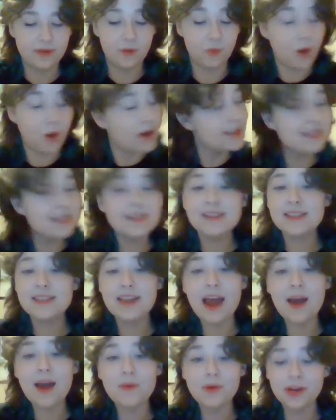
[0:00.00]
Was
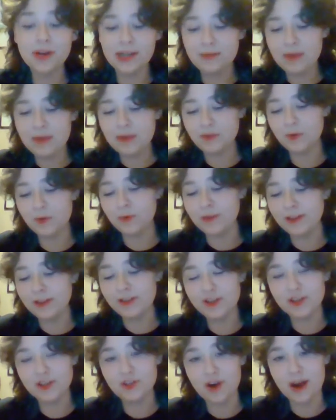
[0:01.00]
Lestat working me through
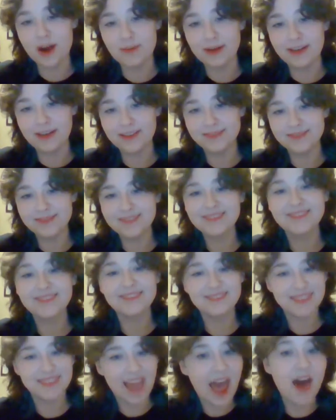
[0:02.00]
religious trauma?
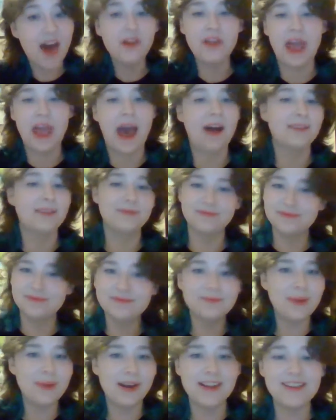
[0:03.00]
Hell yeah,
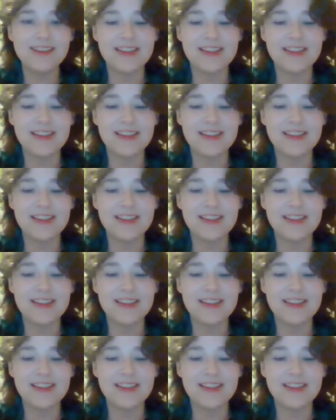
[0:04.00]
pun